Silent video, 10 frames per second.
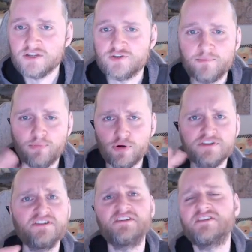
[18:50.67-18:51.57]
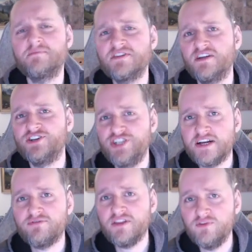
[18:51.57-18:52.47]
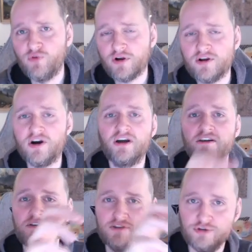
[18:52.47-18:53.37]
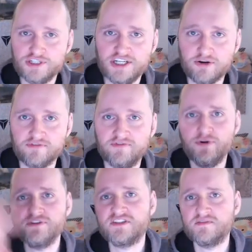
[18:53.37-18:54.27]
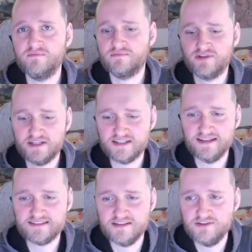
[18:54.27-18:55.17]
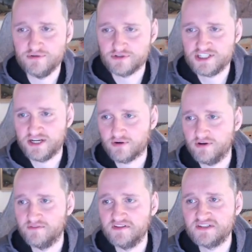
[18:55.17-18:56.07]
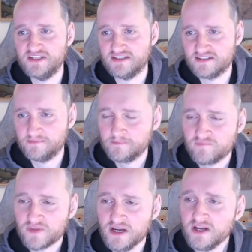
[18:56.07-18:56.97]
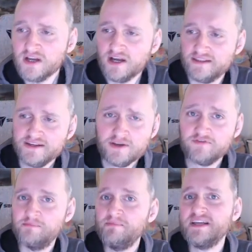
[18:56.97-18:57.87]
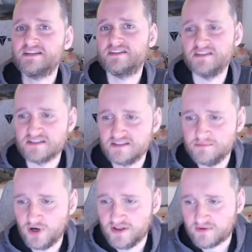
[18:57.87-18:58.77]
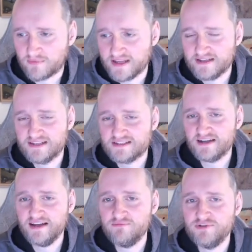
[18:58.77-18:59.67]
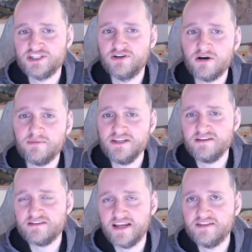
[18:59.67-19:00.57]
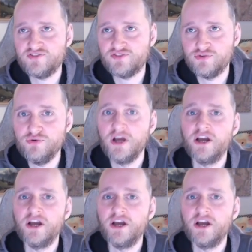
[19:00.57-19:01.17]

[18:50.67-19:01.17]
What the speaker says: So proportional systems generally work on your share of the votes, translates into your share of the seats. And then you have mixed system on the right-hand side, which normally tend to